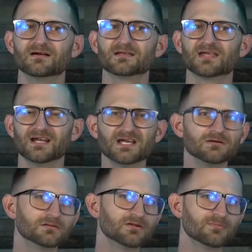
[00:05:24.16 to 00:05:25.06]
Can I hear
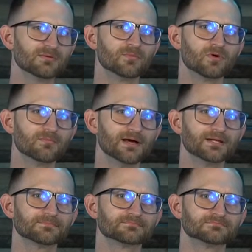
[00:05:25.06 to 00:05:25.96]
a little bit more about
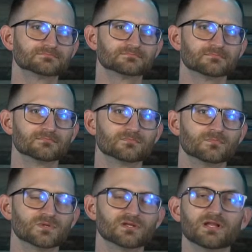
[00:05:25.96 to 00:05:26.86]
it?
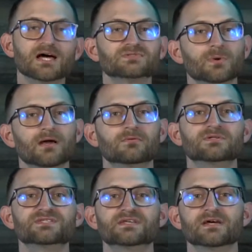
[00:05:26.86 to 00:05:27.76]
The last way I
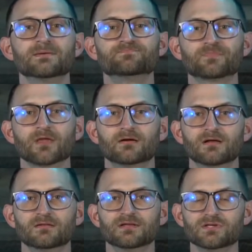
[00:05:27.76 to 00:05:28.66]
would say
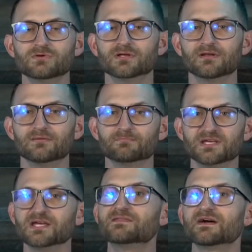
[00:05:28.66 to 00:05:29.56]
that you can
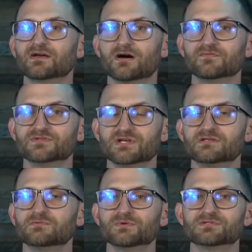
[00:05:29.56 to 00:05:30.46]
begin that
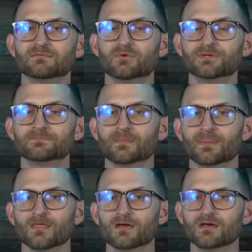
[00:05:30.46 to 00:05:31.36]
conversation with someone
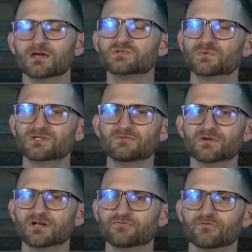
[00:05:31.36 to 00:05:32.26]
is when you've
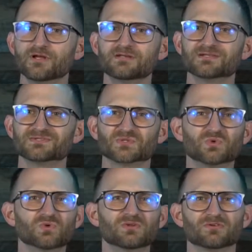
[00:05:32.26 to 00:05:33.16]
got a friend at
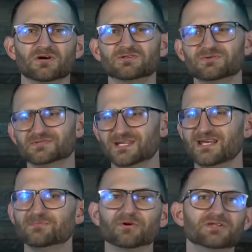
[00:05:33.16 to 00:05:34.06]
school or on your
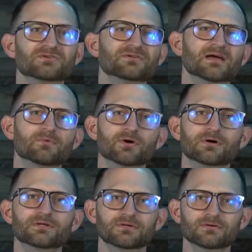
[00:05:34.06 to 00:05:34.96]
team or in your
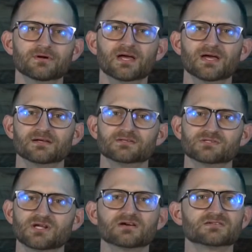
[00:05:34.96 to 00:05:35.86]
neighborhood who
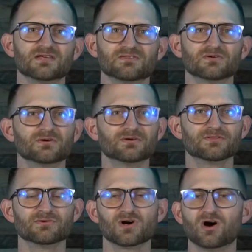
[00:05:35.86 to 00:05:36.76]
shares that they're going
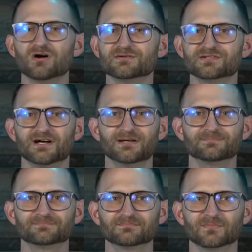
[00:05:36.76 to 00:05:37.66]
through a hard
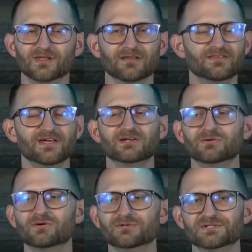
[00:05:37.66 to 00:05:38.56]
time. They
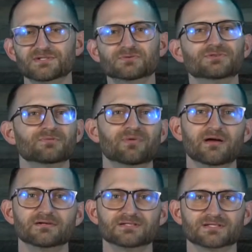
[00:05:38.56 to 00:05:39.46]
don't know what to do with their
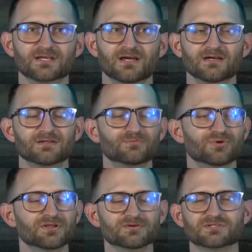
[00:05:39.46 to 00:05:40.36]
parents. Their
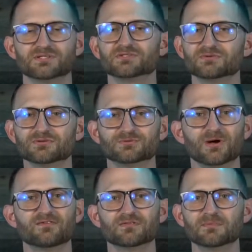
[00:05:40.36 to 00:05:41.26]
brother or sister are
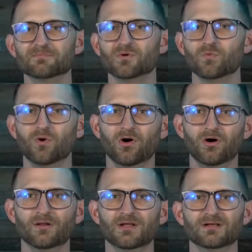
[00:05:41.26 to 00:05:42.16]
driving them up the
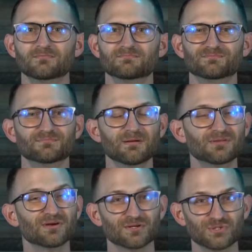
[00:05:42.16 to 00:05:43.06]
wall.
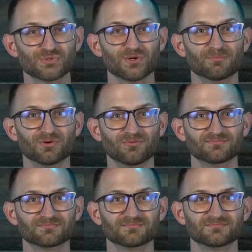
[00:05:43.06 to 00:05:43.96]
Maybe they're in
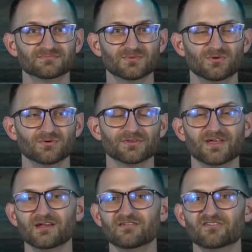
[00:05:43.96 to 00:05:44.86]
trouble or
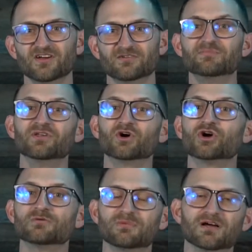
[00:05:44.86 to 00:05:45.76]
they've been
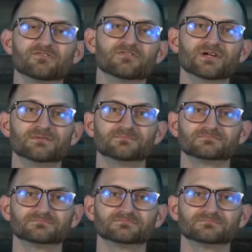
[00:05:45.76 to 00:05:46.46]
hurt by a friend.